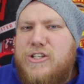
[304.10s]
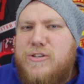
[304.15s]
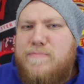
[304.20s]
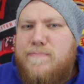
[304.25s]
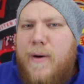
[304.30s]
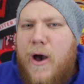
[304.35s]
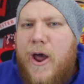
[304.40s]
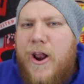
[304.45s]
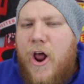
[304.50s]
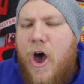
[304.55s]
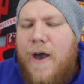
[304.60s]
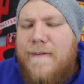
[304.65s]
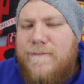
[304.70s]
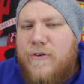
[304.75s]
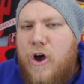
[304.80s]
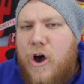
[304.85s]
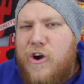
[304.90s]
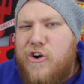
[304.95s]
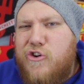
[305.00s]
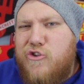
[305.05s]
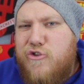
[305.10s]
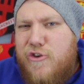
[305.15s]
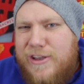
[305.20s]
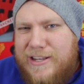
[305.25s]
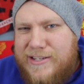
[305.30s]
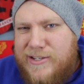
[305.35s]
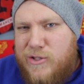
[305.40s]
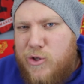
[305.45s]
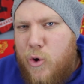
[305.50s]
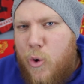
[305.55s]
spot, I've got
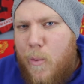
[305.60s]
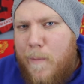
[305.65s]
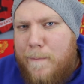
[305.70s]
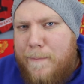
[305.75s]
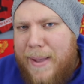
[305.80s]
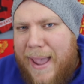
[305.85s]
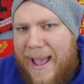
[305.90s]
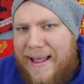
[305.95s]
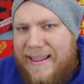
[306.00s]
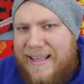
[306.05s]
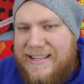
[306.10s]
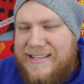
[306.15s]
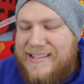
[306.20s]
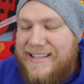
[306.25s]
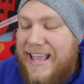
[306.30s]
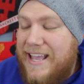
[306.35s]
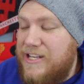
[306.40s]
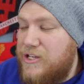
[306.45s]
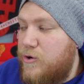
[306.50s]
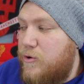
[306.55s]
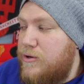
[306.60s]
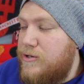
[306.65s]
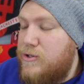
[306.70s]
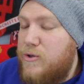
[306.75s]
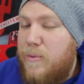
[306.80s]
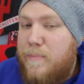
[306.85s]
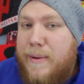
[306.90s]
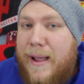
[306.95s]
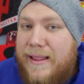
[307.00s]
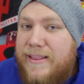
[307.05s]
Crystal Palace. Yes,
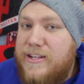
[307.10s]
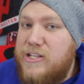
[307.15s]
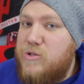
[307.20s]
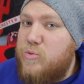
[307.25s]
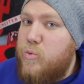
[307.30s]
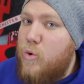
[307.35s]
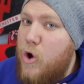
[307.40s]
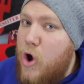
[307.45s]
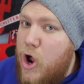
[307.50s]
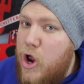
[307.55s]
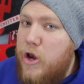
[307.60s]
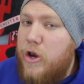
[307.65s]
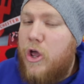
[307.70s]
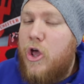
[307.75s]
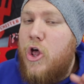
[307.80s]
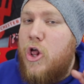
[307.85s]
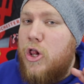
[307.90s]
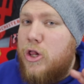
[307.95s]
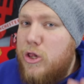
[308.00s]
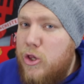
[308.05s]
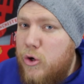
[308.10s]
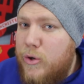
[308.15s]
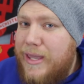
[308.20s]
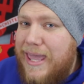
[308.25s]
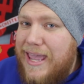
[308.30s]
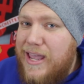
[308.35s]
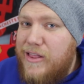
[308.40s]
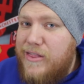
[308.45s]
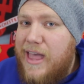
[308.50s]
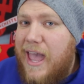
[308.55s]
Crystal Palace weren't
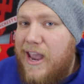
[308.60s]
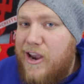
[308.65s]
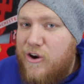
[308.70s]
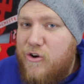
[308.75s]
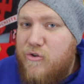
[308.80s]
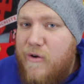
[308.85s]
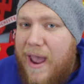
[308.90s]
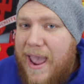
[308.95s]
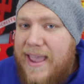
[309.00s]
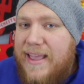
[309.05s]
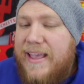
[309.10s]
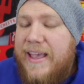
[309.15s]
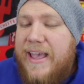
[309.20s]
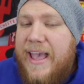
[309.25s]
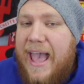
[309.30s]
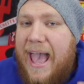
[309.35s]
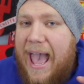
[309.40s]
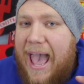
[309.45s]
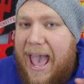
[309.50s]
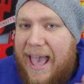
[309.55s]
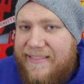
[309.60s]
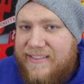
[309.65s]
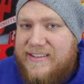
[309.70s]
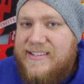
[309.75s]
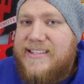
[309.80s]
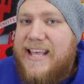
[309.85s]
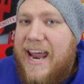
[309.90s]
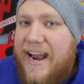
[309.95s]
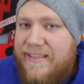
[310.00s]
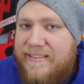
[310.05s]
looking that great at the
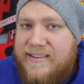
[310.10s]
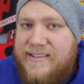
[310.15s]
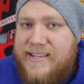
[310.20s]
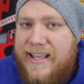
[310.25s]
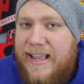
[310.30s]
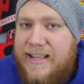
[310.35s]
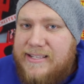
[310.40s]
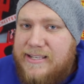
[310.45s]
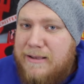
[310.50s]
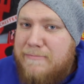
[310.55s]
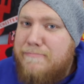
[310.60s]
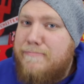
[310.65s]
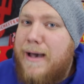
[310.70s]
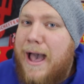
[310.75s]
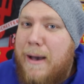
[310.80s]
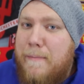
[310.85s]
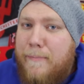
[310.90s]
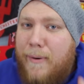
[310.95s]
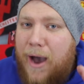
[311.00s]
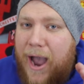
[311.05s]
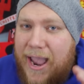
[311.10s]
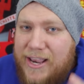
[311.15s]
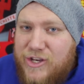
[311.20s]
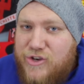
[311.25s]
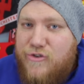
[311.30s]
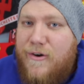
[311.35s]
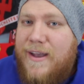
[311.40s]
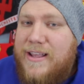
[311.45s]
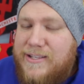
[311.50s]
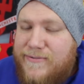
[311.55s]
start of the season, but by
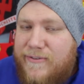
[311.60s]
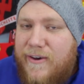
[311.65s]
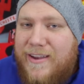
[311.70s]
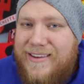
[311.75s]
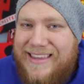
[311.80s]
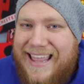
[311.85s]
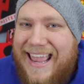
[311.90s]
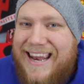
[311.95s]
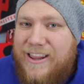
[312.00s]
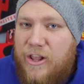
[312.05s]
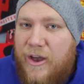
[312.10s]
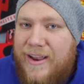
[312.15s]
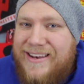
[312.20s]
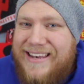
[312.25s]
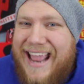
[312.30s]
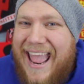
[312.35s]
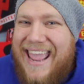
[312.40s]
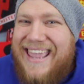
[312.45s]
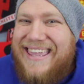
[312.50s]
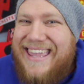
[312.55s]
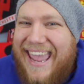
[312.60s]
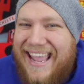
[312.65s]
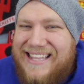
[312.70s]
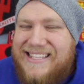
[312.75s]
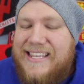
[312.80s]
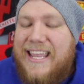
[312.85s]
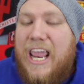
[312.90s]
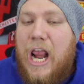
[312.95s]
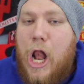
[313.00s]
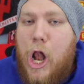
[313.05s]
transfer deadline day,
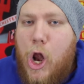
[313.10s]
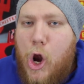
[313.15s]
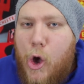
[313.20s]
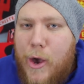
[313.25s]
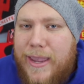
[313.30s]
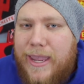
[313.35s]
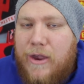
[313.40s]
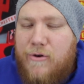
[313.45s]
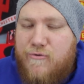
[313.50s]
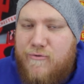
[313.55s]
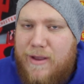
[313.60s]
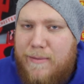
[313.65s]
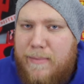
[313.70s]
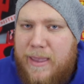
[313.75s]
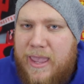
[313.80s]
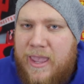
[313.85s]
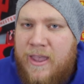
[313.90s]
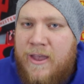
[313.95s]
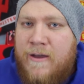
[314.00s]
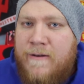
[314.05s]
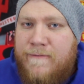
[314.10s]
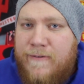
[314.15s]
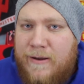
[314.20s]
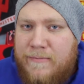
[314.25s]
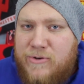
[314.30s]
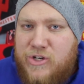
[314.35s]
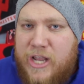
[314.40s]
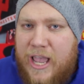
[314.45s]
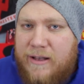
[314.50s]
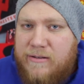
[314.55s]
getting Loic Remy
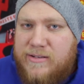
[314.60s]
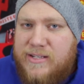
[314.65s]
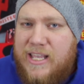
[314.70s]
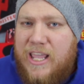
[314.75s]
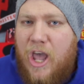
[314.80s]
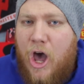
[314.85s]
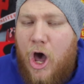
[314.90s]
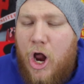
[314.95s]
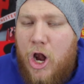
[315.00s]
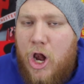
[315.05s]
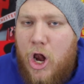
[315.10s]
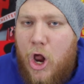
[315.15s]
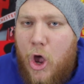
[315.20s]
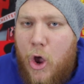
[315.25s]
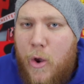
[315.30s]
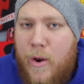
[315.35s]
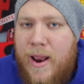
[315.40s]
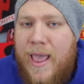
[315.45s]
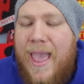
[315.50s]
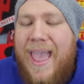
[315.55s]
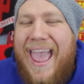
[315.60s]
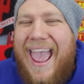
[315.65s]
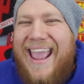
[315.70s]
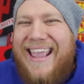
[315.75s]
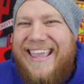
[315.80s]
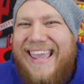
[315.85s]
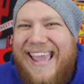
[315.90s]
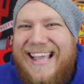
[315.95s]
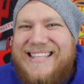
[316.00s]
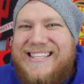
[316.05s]
from Chelsea on loan
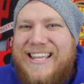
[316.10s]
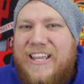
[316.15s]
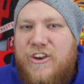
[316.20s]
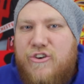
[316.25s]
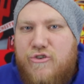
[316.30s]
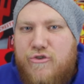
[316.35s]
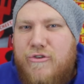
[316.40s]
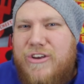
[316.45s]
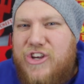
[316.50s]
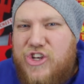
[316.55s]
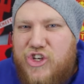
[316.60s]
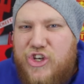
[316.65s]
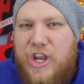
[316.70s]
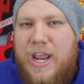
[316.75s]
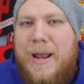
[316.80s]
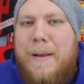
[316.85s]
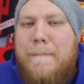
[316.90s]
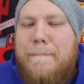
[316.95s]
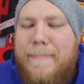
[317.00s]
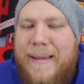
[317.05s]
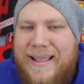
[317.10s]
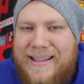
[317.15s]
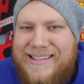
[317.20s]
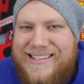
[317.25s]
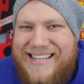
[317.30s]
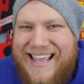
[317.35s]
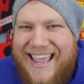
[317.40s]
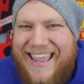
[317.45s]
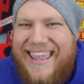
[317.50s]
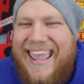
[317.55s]
and getting Christian
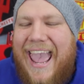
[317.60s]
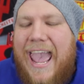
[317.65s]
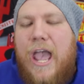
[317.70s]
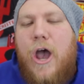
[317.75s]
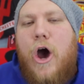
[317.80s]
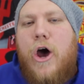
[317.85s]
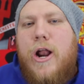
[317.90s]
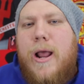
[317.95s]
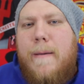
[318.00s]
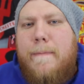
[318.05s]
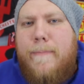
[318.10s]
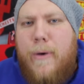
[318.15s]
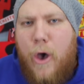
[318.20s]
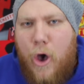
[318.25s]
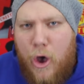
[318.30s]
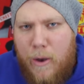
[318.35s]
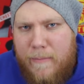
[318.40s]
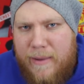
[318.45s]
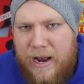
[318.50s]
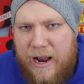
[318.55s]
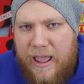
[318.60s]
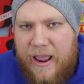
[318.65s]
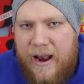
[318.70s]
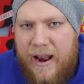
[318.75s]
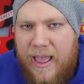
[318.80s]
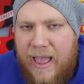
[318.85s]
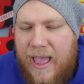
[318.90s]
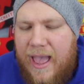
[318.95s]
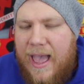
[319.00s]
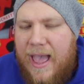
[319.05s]
Benteke on a permanent